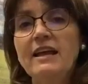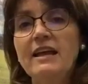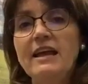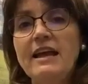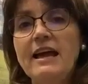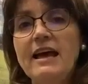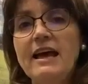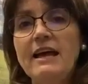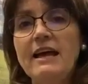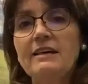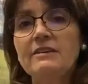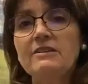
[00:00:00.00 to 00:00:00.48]

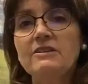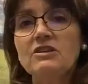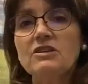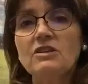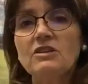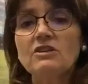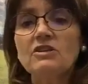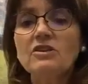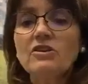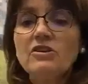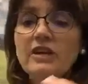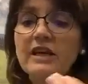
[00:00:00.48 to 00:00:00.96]
and
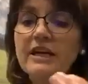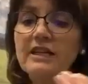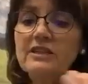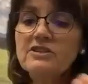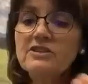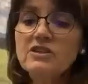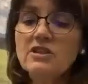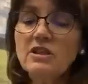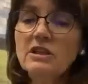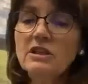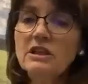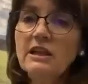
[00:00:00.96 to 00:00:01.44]
learning
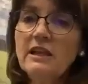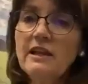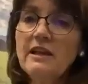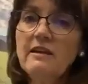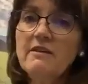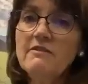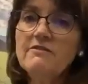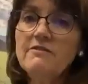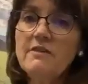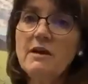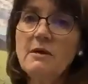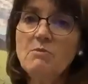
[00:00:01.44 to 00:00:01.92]
to
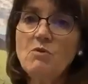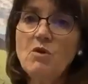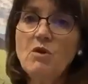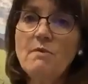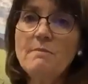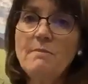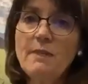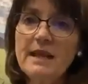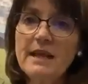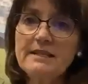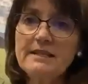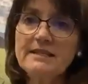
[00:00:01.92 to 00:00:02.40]
live a
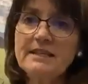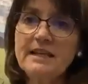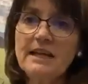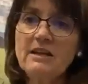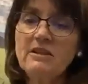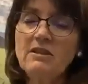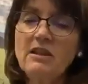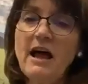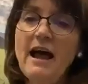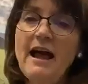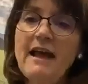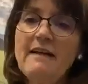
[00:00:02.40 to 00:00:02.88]
more basic
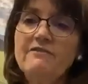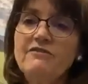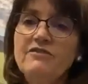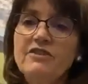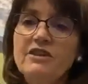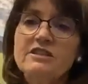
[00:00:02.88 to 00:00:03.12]
life.